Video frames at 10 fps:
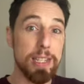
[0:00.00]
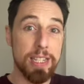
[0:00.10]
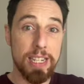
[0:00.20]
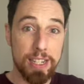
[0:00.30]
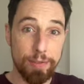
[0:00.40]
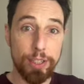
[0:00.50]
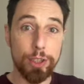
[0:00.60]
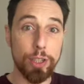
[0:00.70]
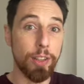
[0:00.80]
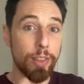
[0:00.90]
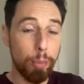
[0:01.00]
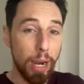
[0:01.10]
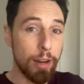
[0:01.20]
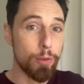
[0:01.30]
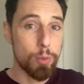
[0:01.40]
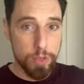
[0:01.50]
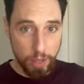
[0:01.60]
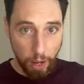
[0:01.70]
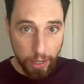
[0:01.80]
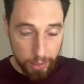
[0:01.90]
as an individual and the platforms
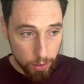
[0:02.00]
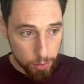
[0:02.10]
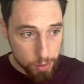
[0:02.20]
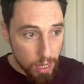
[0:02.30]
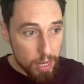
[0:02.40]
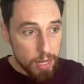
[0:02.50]
that I use.